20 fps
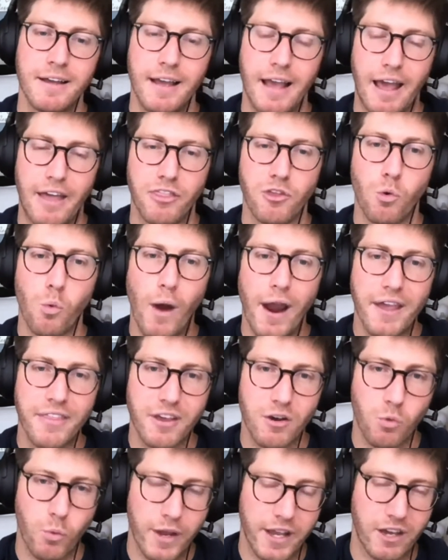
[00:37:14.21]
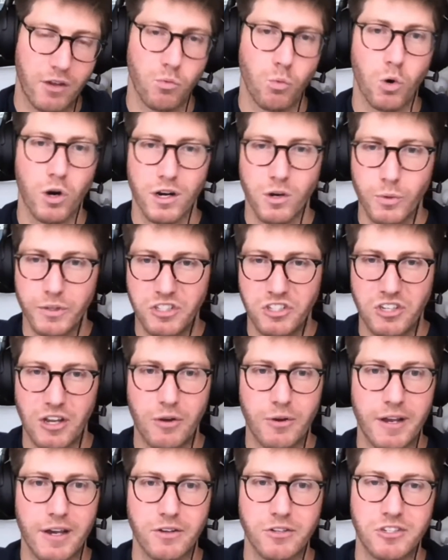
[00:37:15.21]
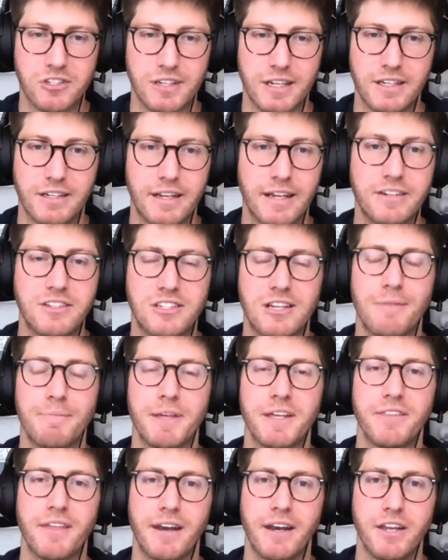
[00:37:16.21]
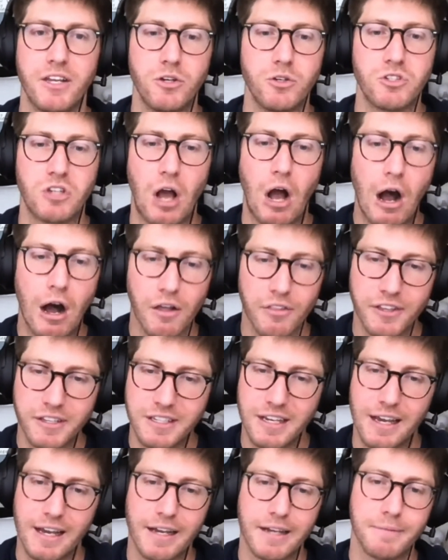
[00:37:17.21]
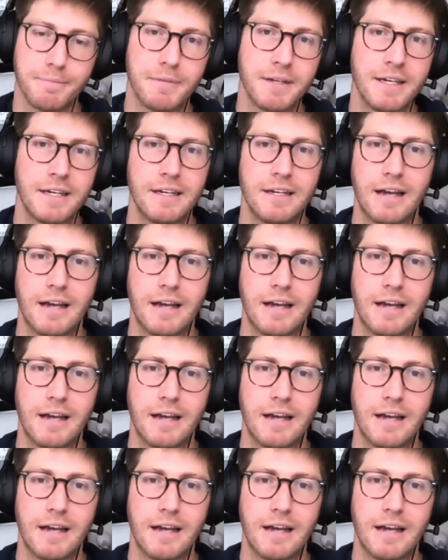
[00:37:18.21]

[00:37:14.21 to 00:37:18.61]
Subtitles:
And the way that we can work with Sonos, it's something that I use all the time.